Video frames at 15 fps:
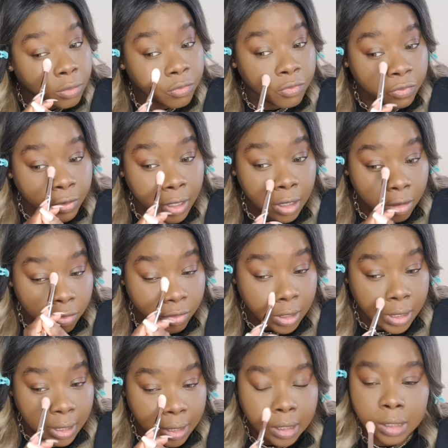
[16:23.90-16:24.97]
Very
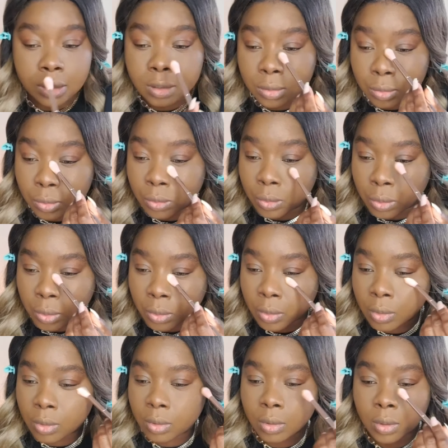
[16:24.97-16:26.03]
nice. Ooh,
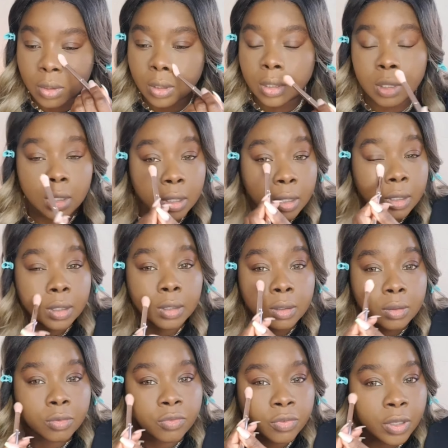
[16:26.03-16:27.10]

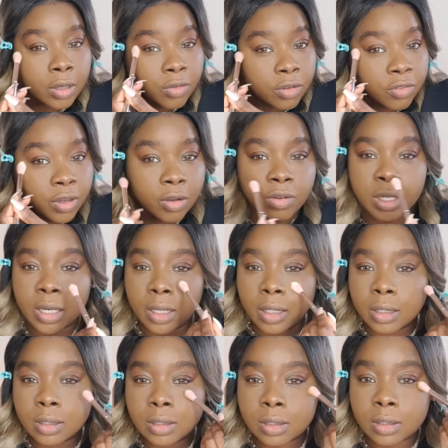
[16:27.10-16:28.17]
very, very
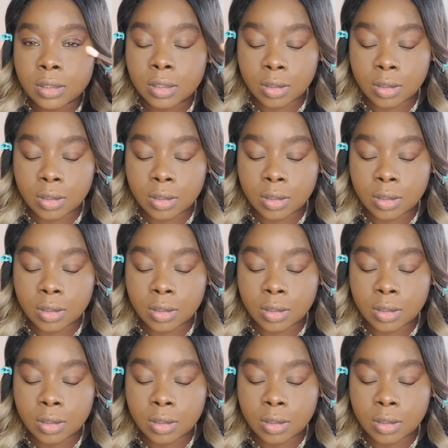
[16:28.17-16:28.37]
nice.